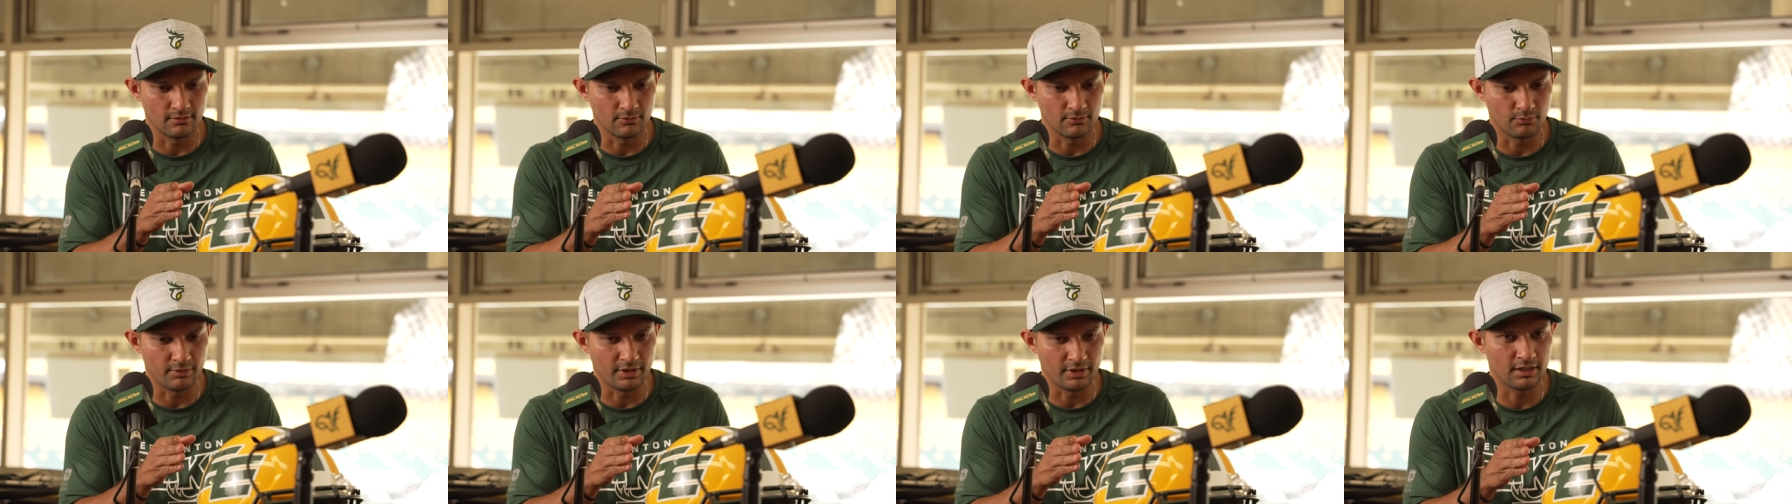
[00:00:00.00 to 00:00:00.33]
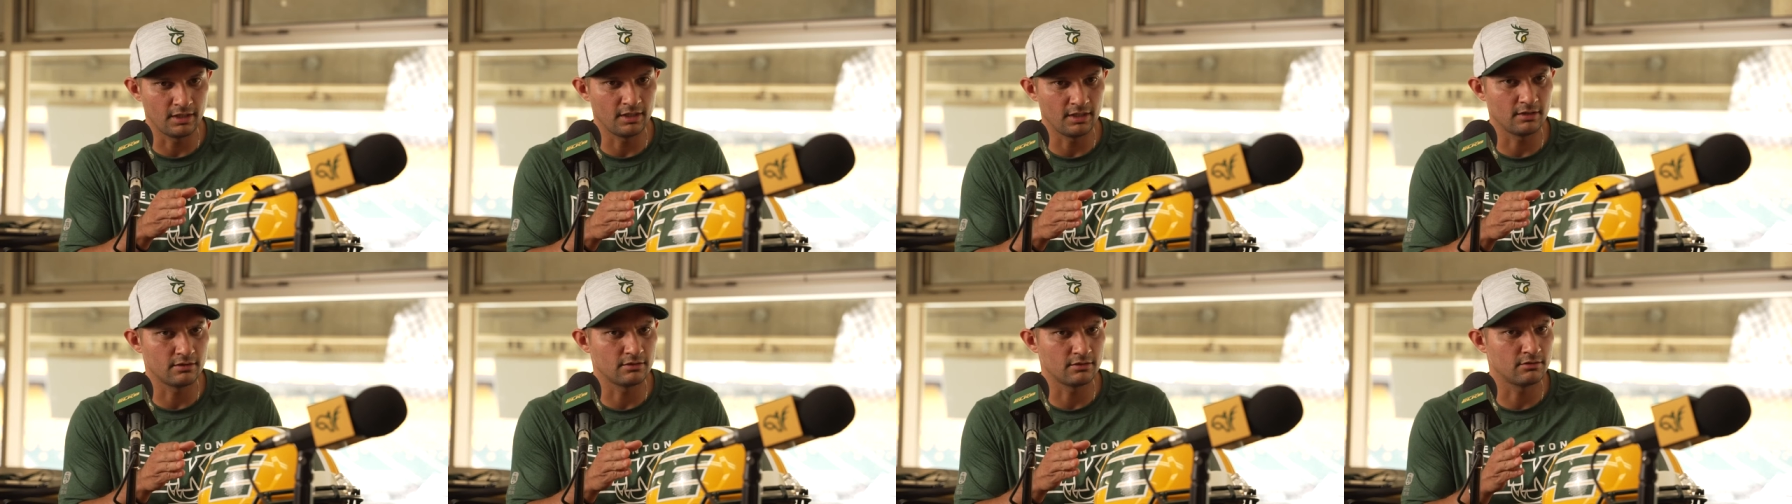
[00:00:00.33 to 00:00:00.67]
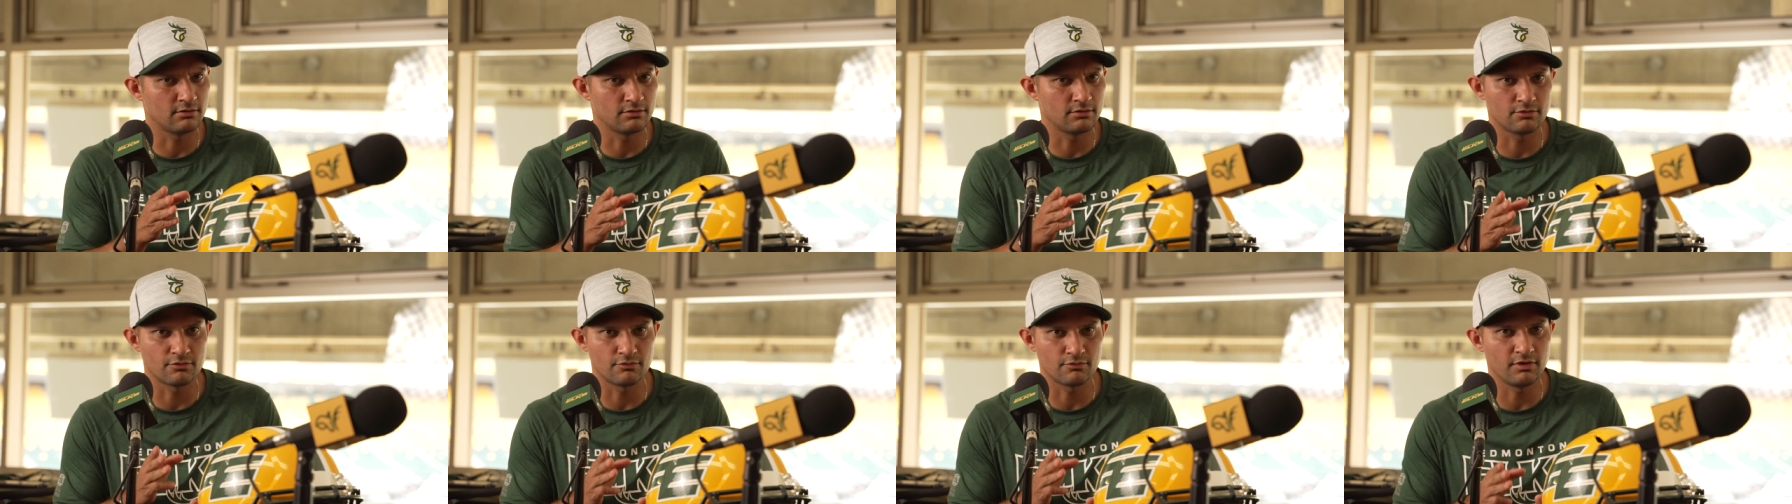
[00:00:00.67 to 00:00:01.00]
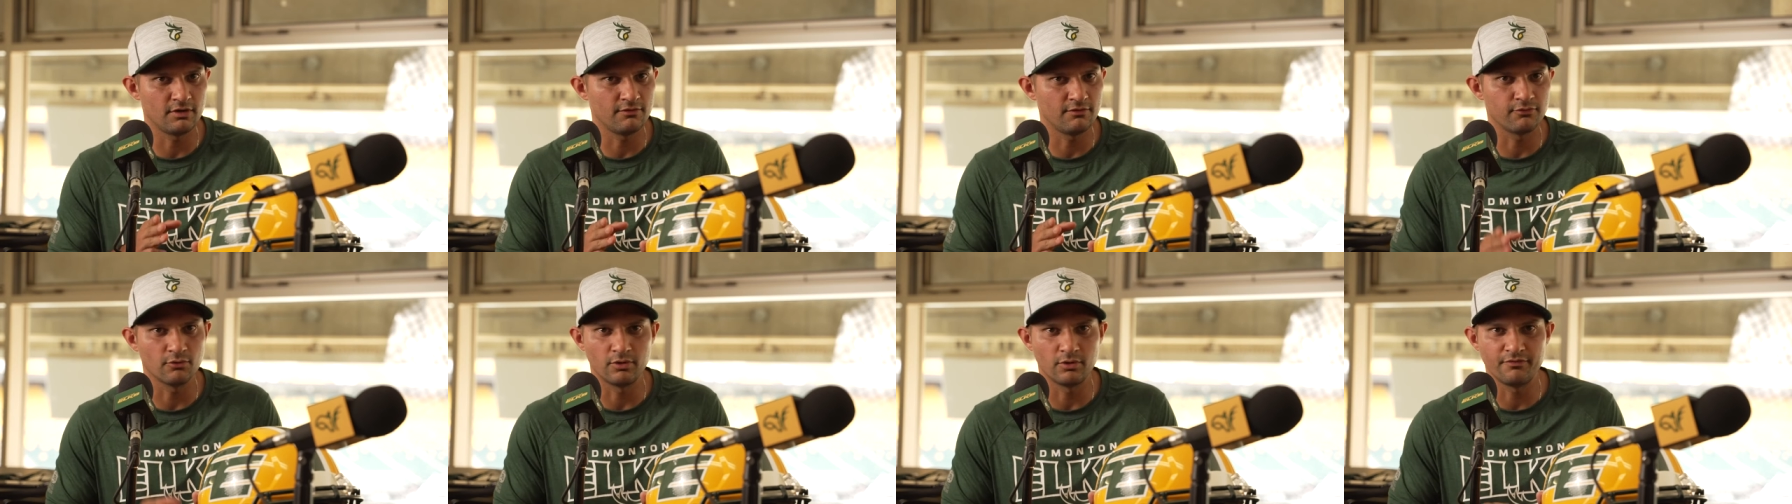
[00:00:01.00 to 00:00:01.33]
we hit
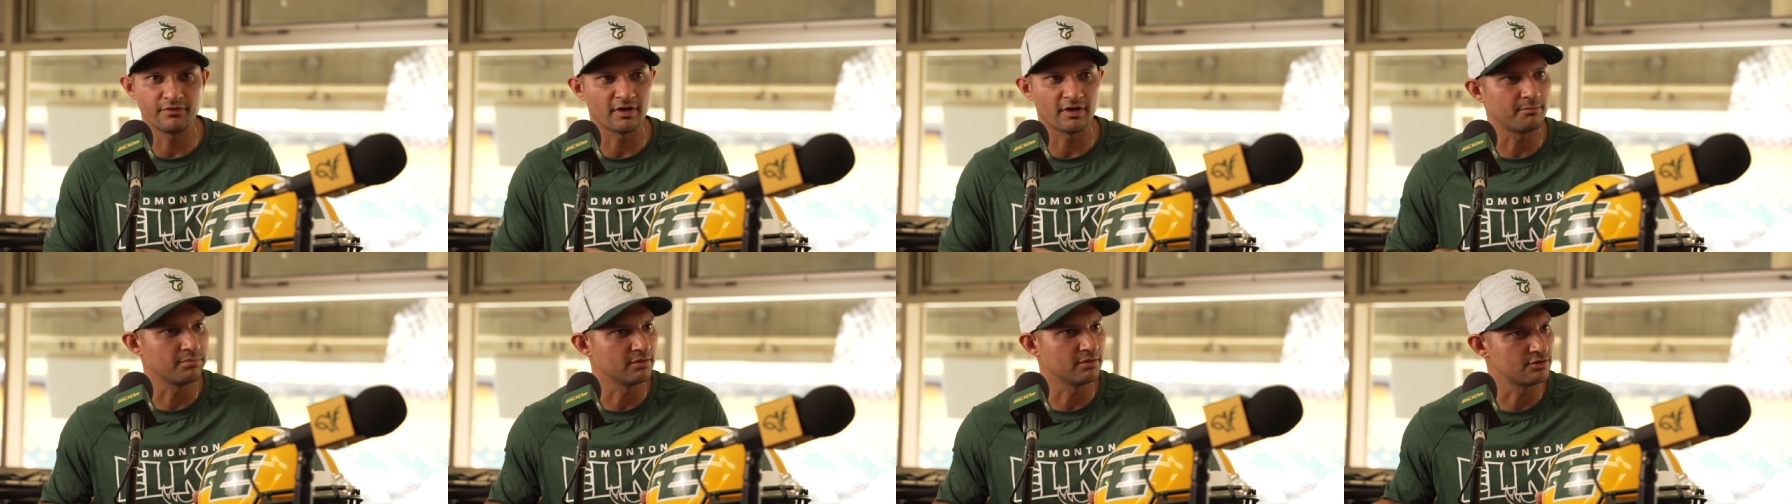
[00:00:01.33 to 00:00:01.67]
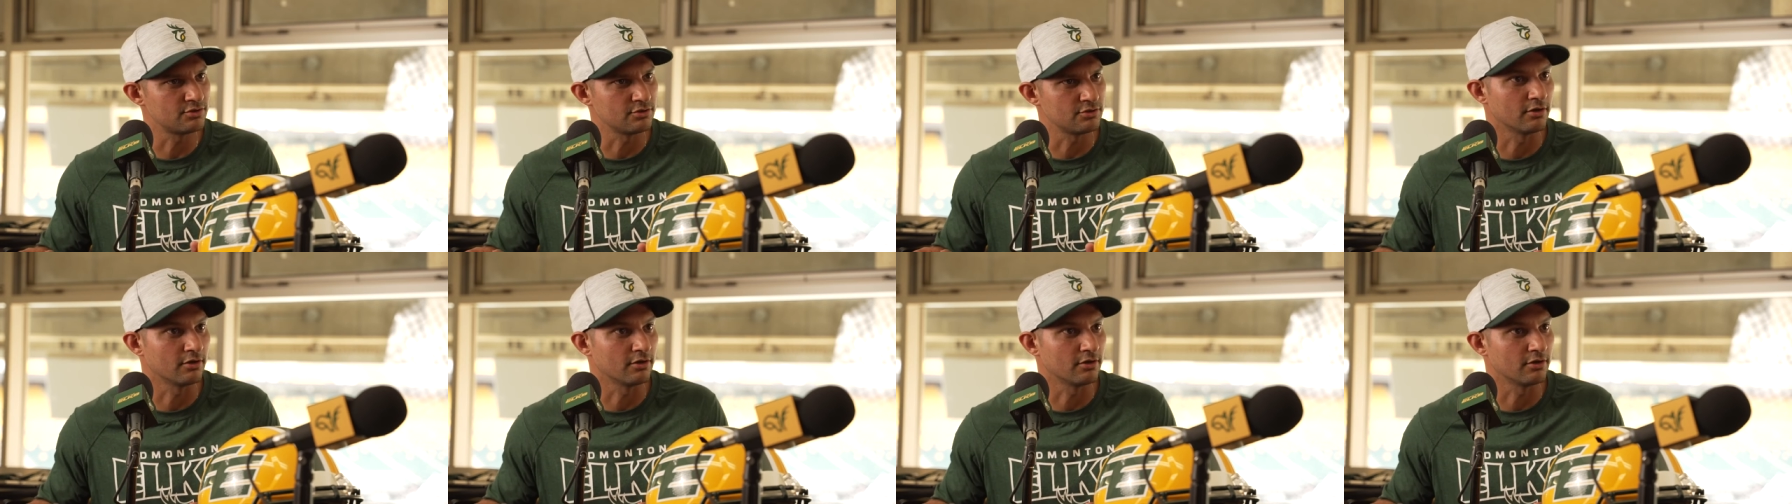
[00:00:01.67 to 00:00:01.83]
3 45-plus